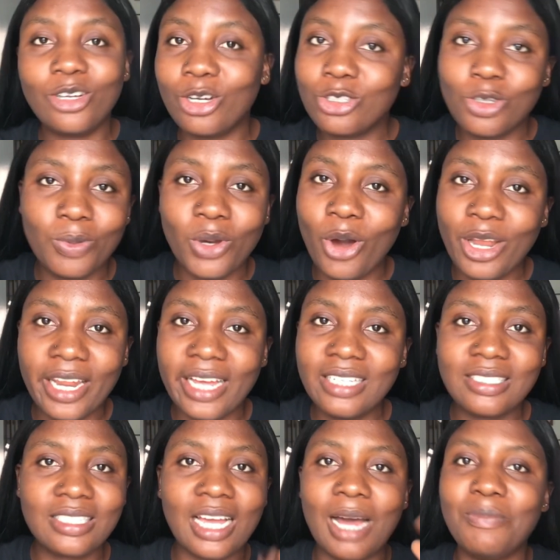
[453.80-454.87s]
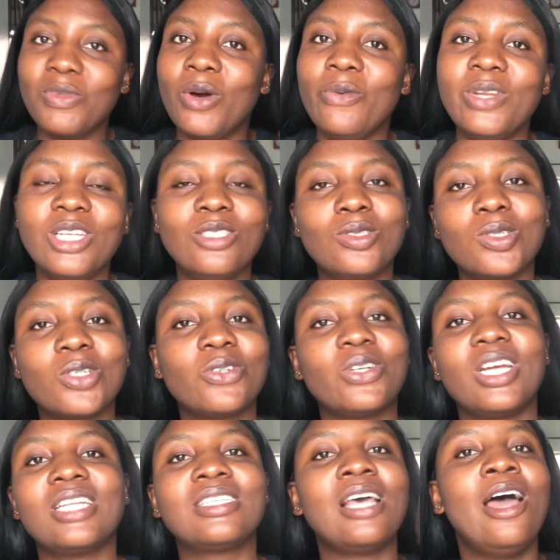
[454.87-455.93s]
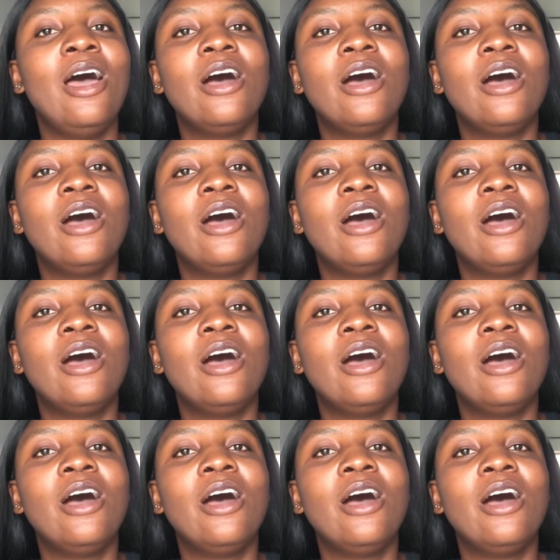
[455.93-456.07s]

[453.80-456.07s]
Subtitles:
to be honest, I'm not willing to create